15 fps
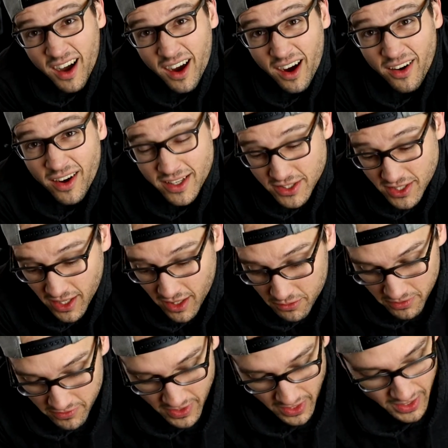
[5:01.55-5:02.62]
All right, so now that
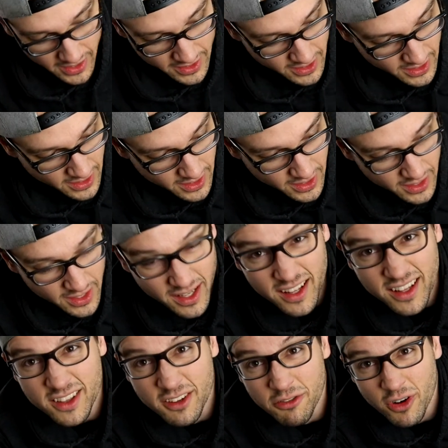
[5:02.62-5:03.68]
we've got
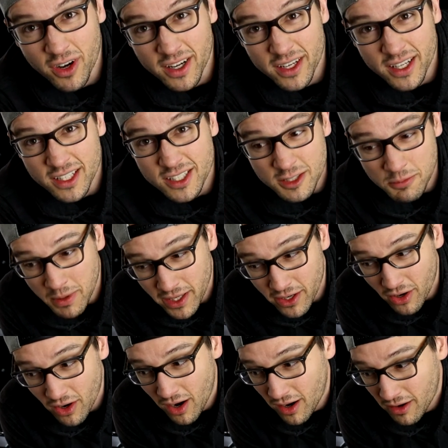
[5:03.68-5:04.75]
the front
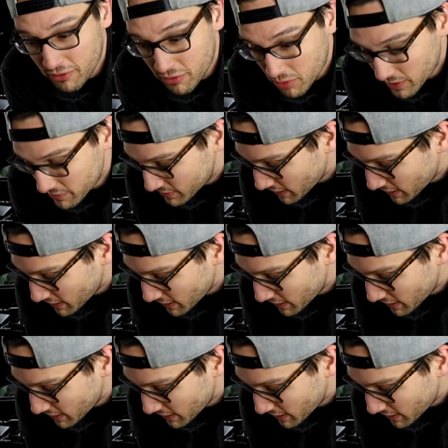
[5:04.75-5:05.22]
splitter off, we've